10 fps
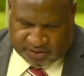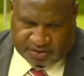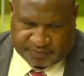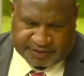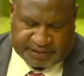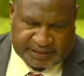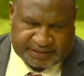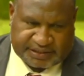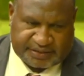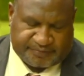
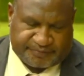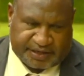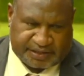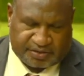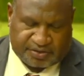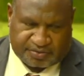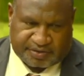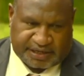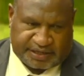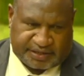COVID-19, fight lo
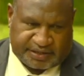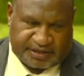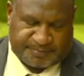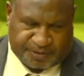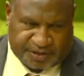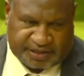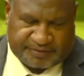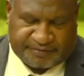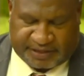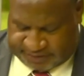Ukraine, imported
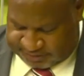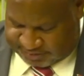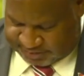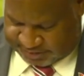inflation,